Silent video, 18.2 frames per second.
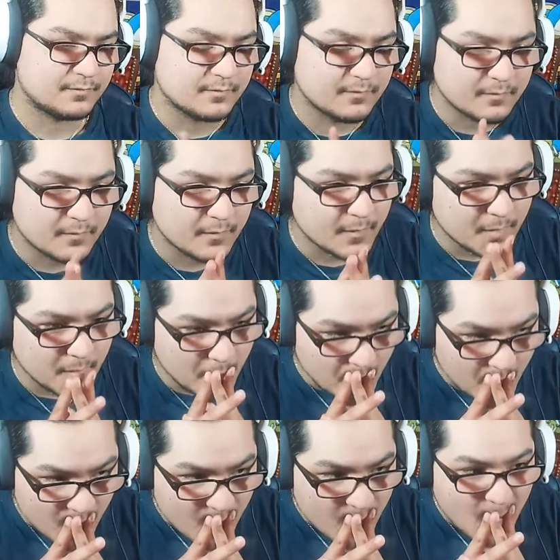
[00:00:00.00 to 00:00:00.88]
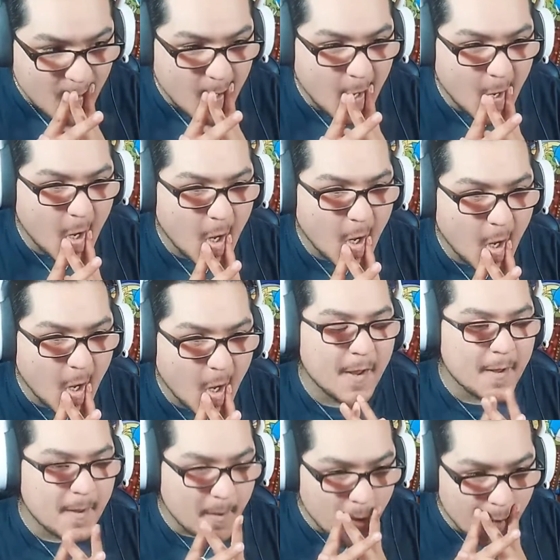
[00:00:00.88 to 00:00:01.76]
Ever since I was little,
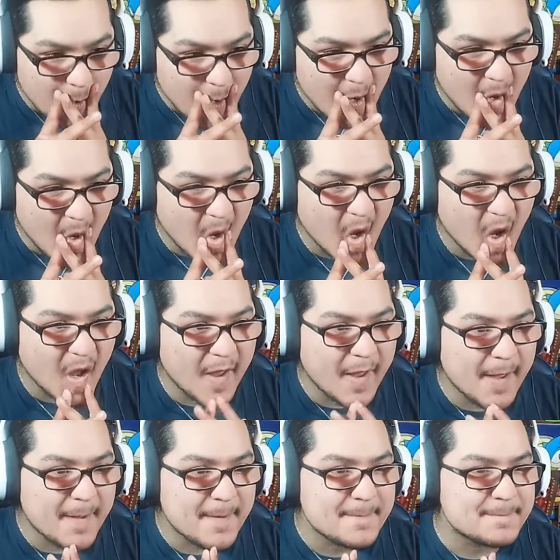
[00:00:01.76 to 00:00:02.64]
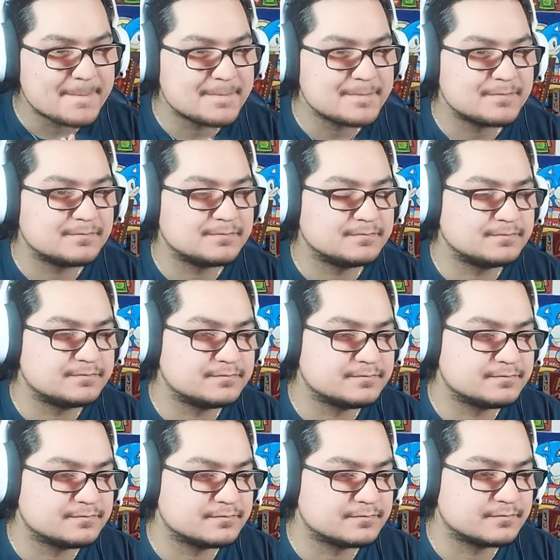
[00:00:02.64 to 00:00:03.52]
I dreamed of this perfect
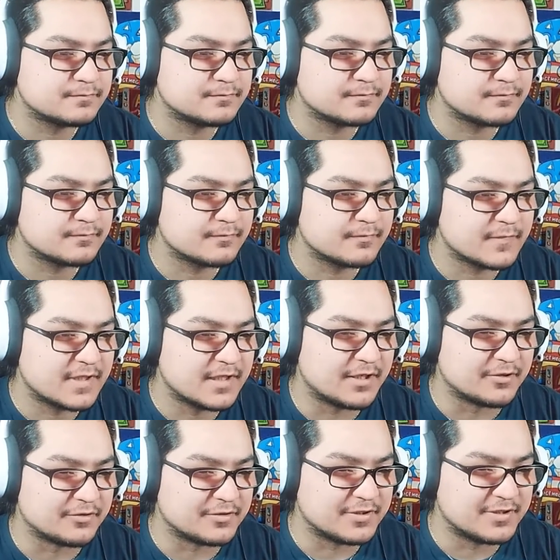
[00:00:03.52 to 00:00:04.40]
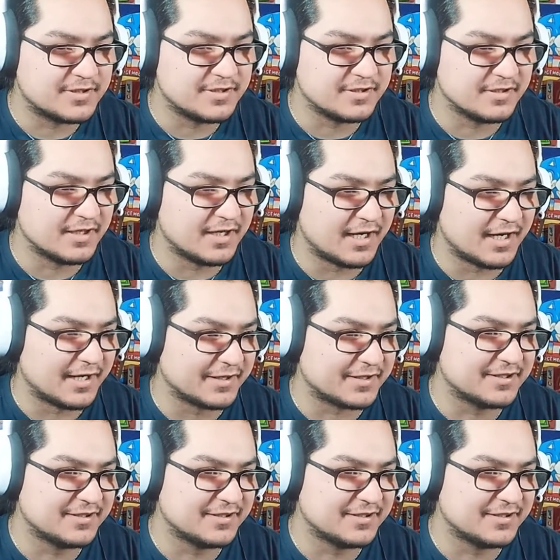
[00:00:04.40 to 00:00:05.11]
toy that would oh, protect oh, a kid God.